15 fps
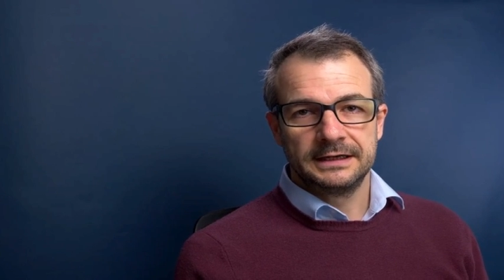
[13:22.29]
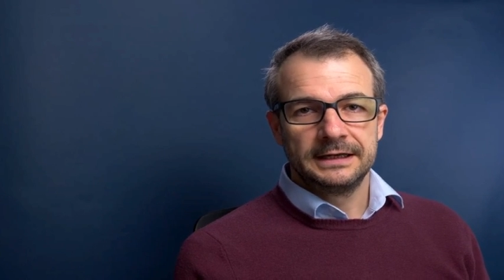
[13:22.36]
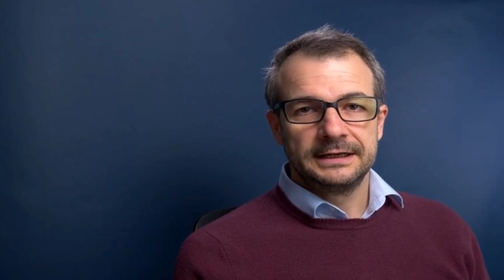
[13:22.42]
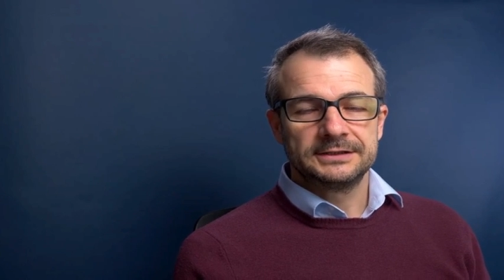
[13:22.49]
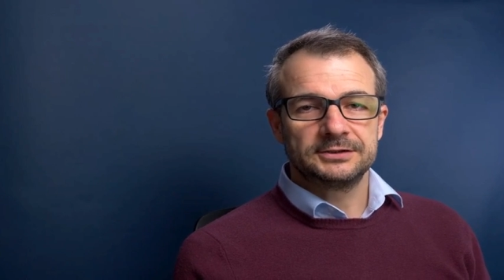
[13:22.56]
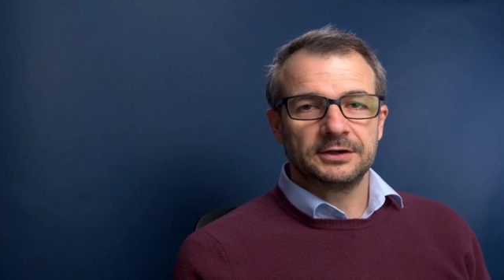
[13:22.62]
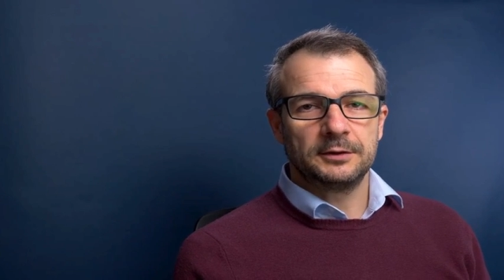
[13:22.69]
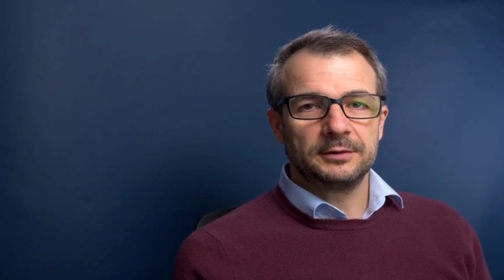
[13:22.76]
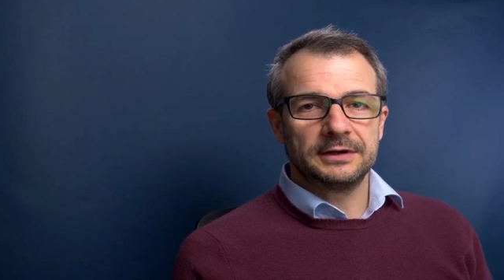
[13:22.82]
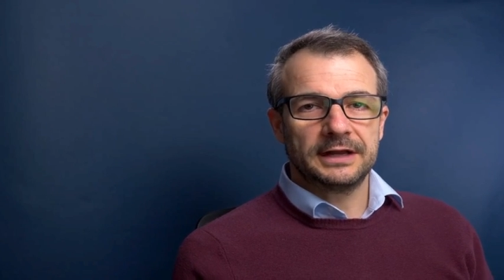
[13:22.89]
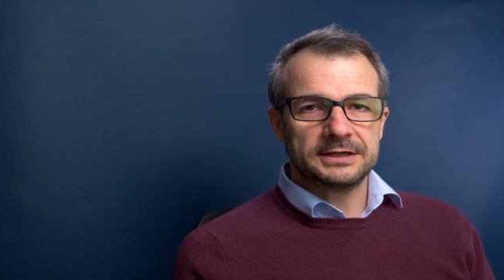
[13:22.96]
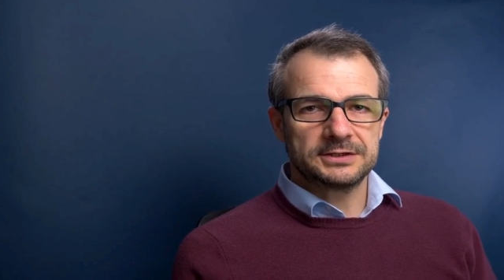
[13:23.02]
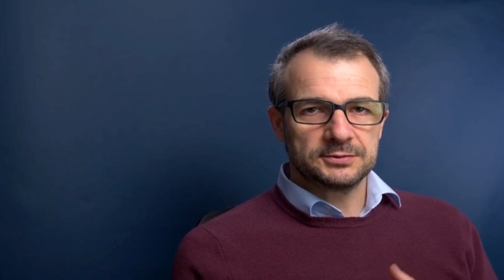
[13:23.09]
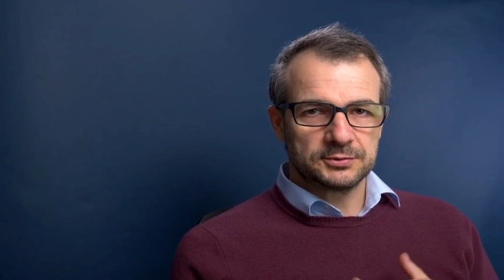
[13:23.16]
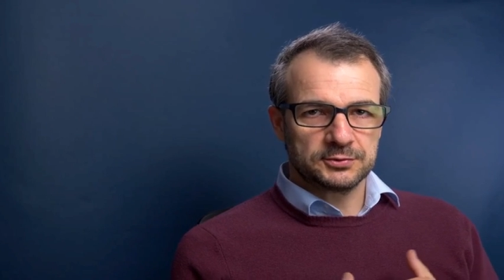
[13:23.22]
So I would
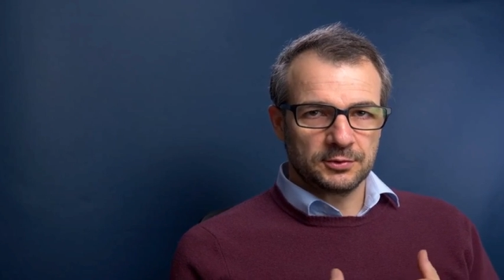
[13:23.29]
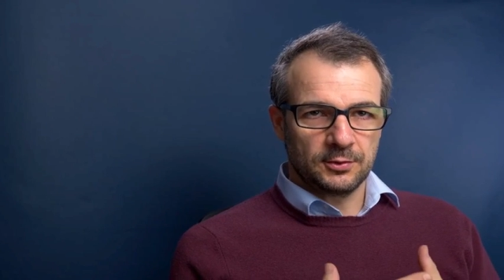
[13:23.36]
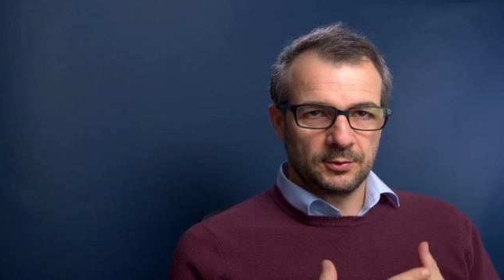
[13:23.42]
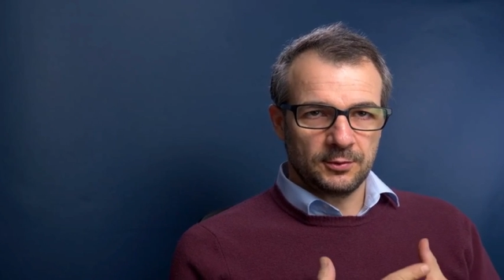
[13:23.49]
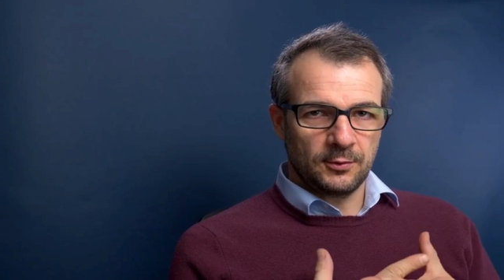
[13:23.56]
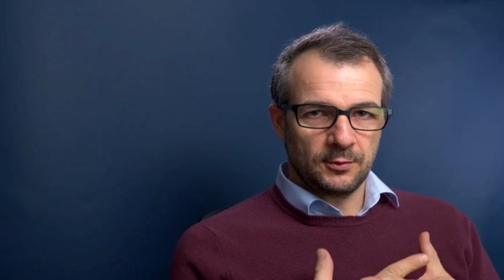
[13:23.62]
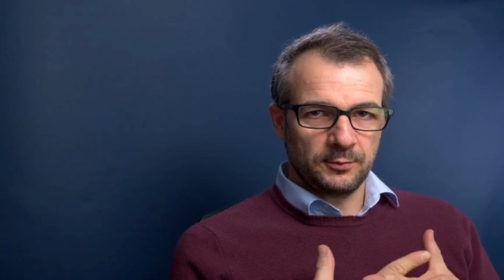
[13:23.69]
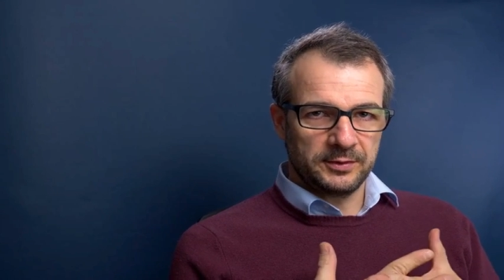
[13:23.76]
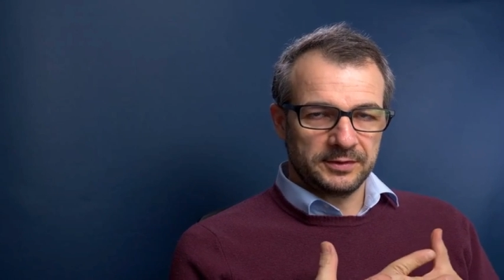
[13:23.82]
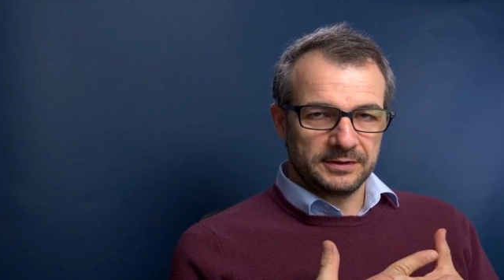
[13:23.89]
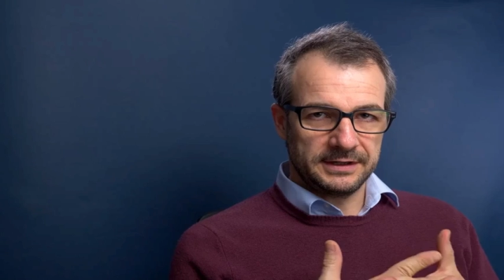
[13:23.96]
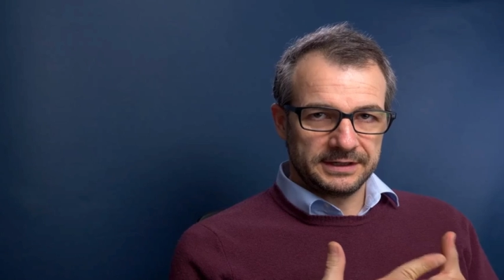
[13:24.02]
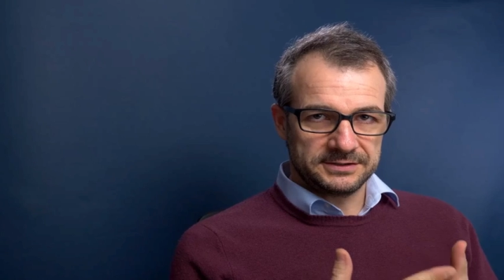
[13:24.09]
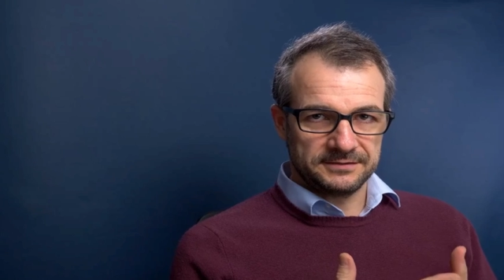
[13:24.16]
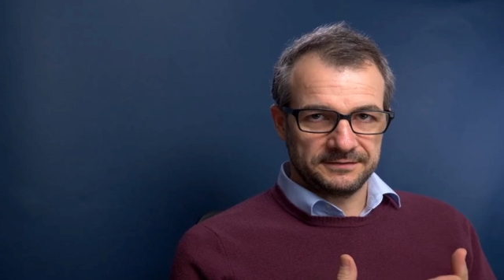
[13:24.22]
like to go over
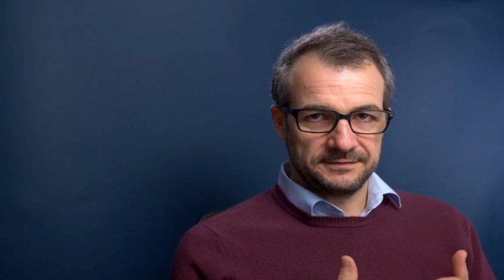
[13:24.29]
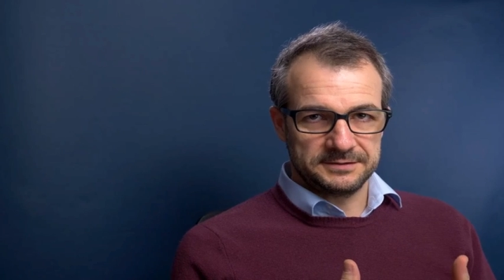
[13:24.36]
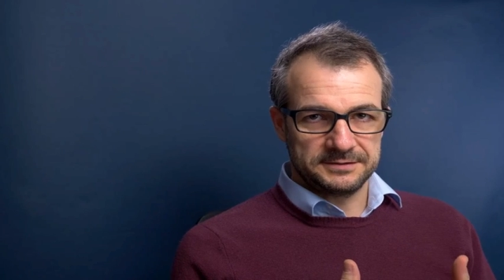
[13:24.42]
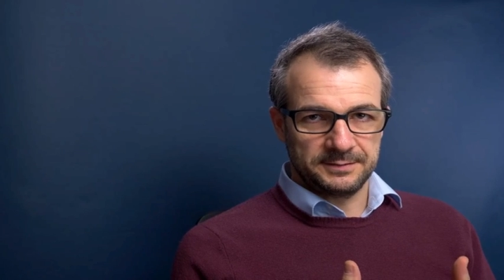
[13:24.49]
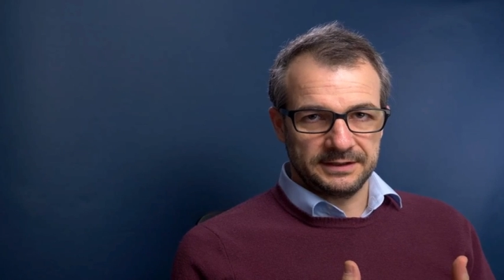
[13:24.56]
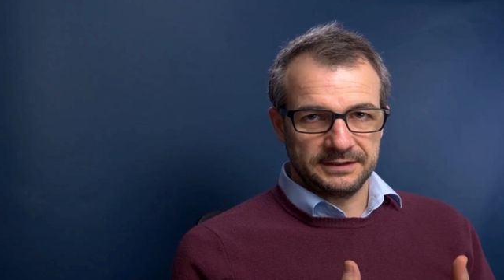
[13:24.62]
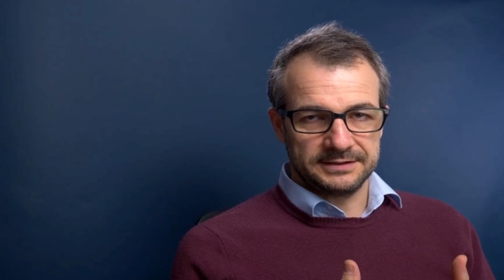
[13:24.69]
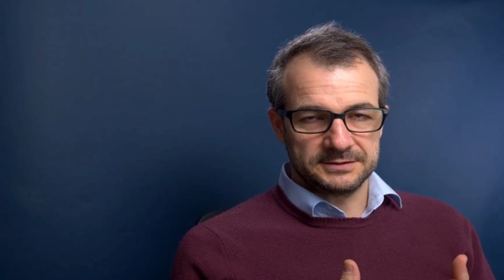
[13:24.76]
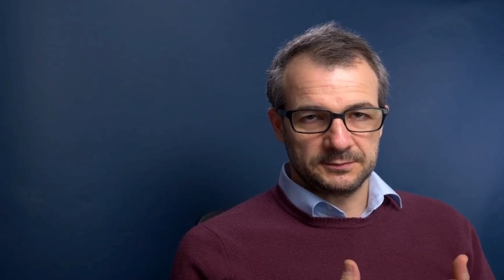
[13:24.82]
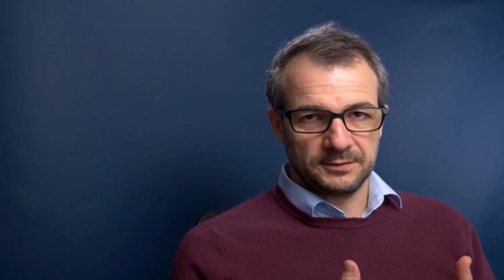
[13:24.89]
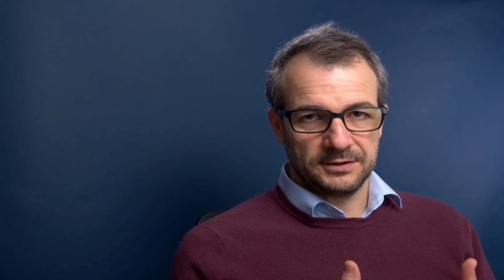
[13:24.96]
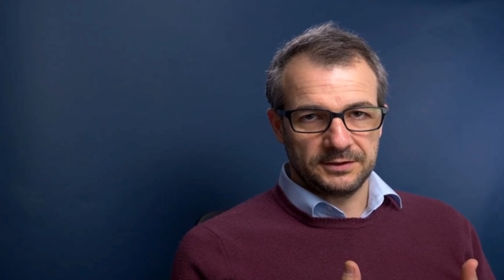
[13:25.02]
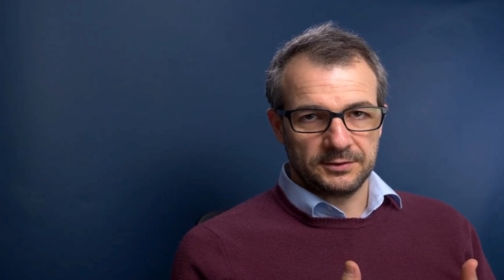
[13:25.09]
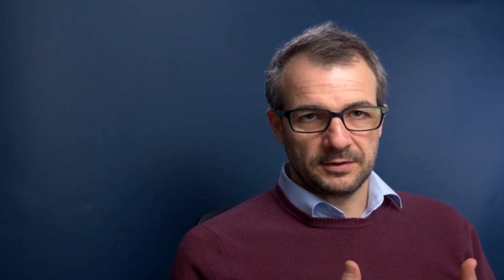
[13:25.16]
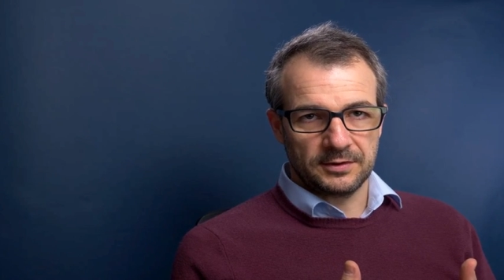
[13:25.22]
each of these buildings with
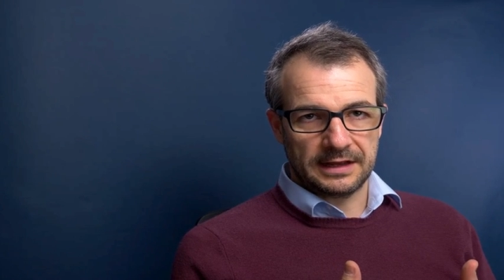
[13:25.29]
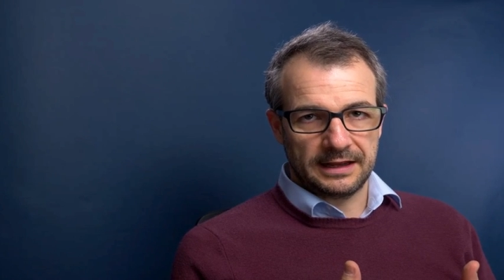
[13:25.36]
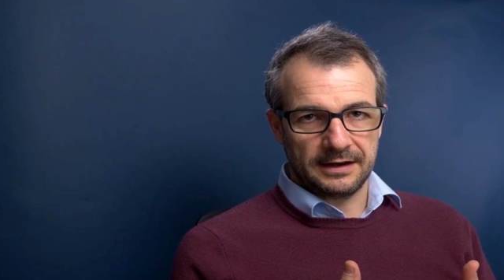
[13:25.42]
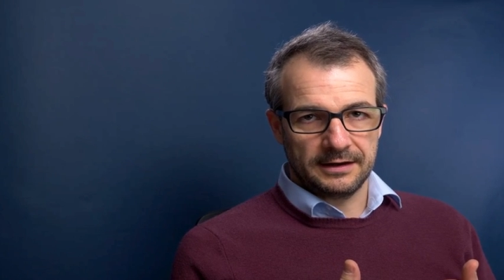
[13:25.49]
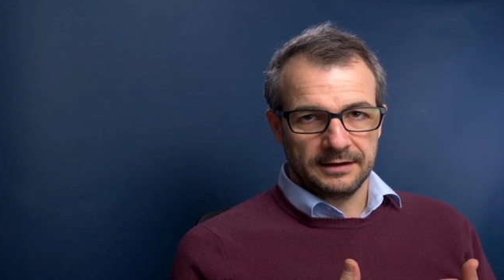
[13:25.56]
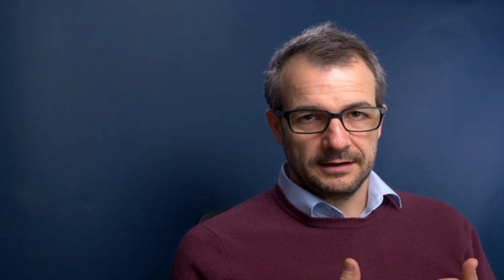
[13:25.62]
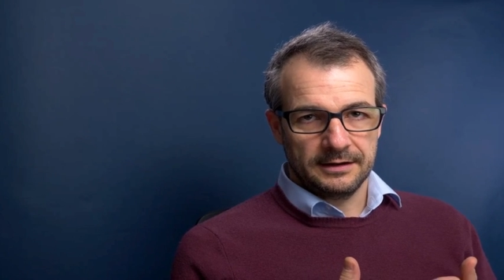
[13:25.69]
you again,